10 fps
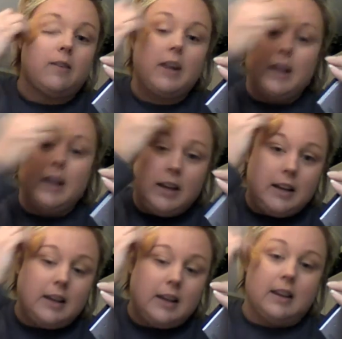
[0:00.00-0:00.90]
have
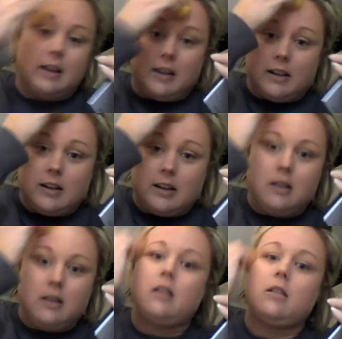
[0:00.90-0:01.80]
anything
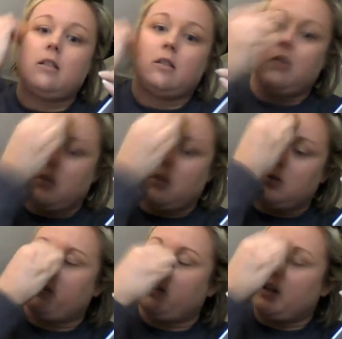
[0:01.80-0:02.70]
on
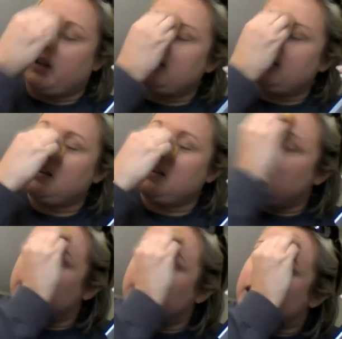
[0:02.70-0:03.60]
your face.
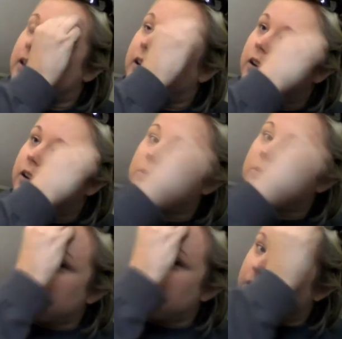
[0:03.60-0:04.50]
I will
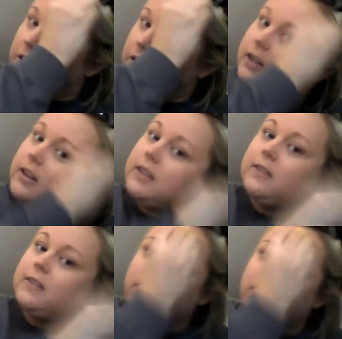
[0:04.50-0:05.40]
tell you that it
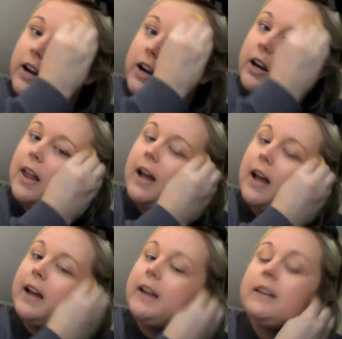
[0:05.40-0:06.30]
is very
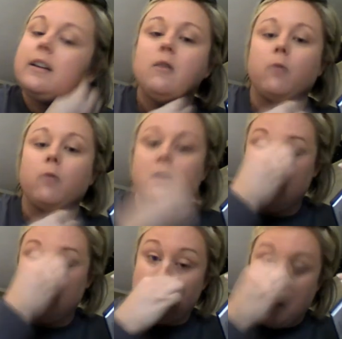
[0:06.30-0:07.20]

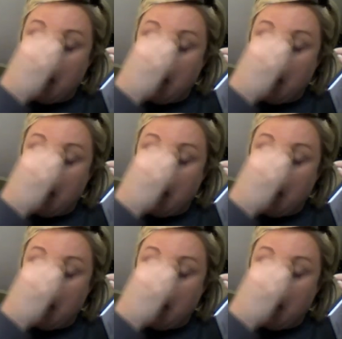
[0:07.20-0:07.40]
lightweight.